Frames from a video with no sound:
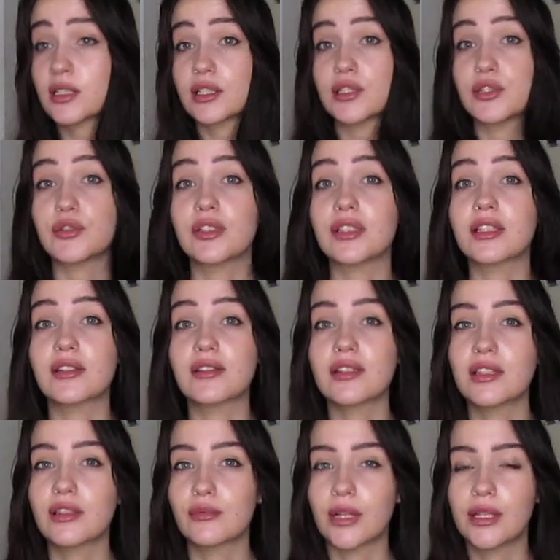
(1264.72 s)
because you could still see
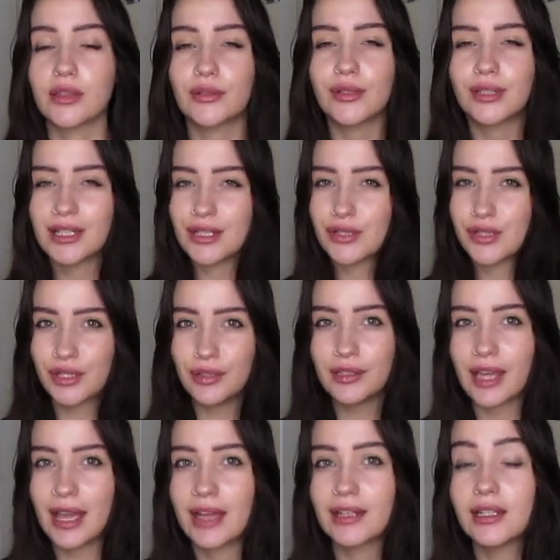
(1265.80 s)
the red through it, and you still
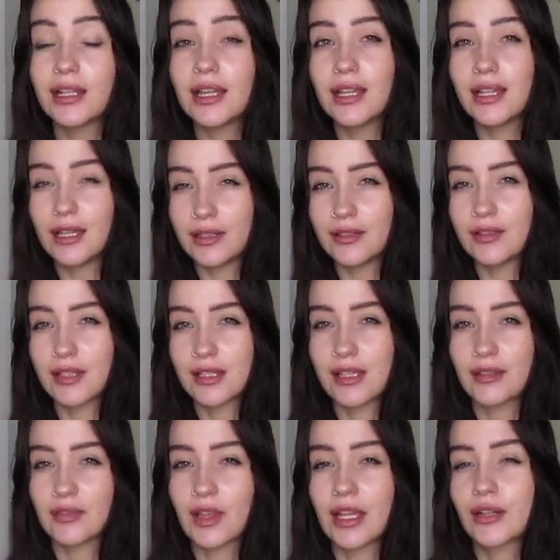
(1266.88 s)
can in the
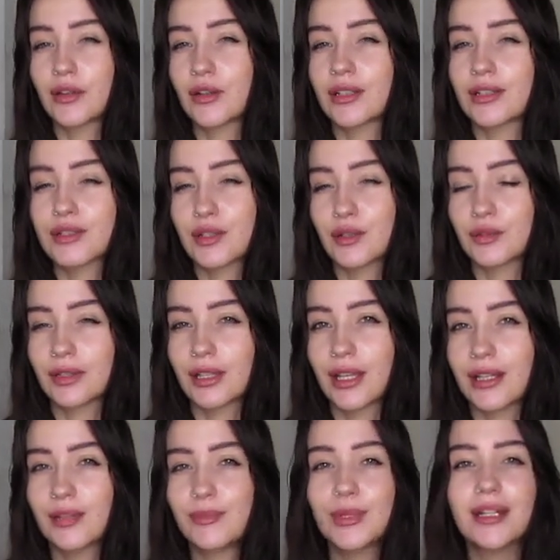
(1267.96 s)
sunlight or in certain
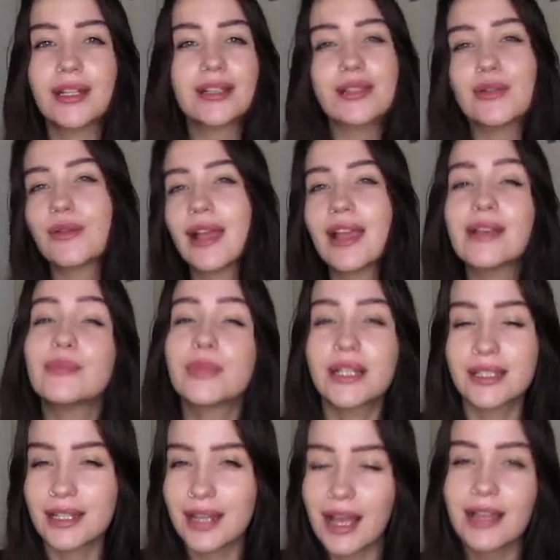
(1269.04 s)
lighting, but it's okay
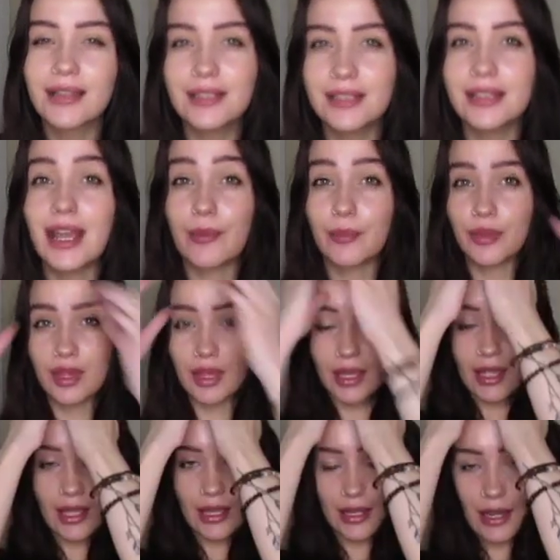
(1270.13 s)
because it adds depth,
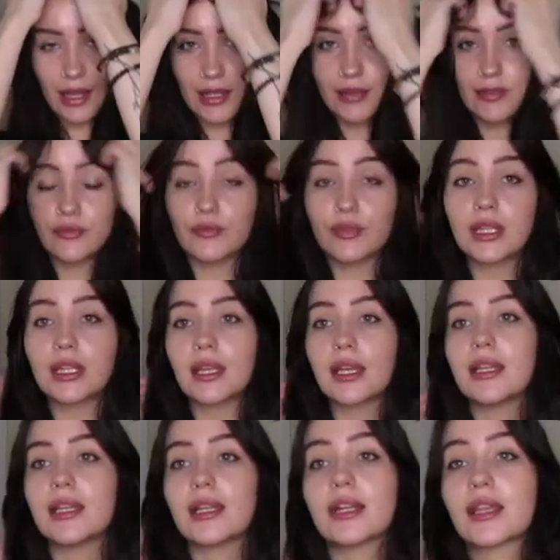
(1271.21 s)
and I really
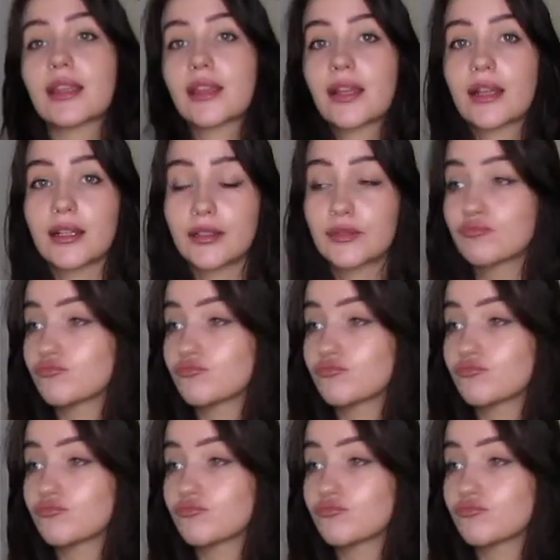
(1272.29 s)
like it, I think.